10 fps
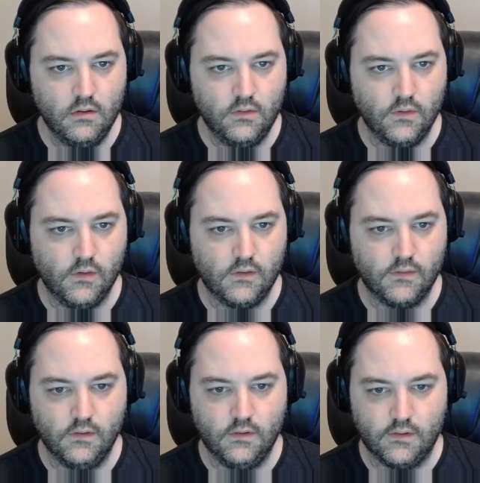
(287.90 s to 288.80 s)
So
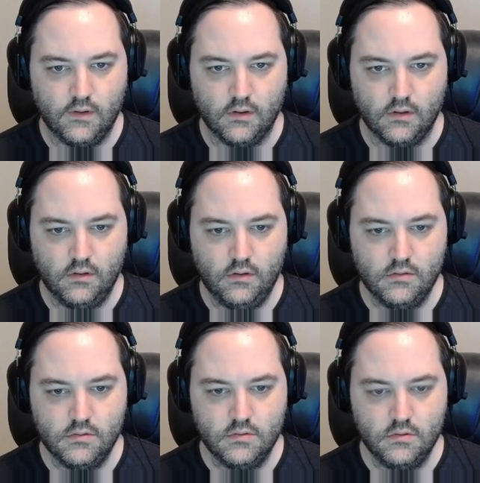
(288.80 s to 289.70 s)
that's done.
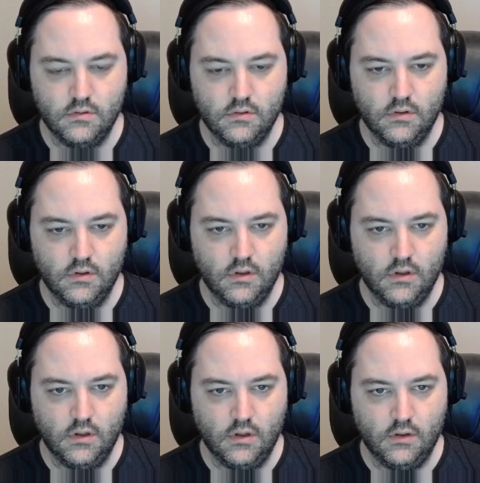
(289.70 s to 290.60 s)

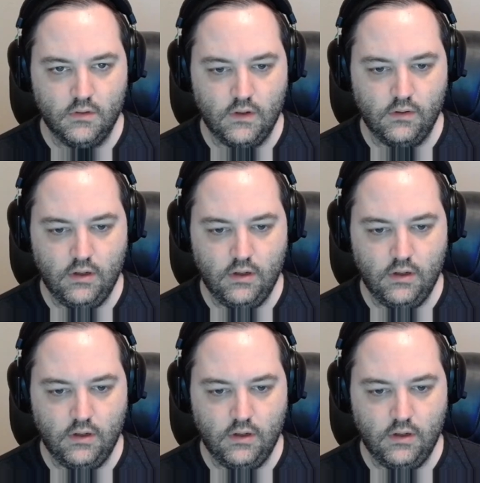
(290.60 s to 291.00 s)
Down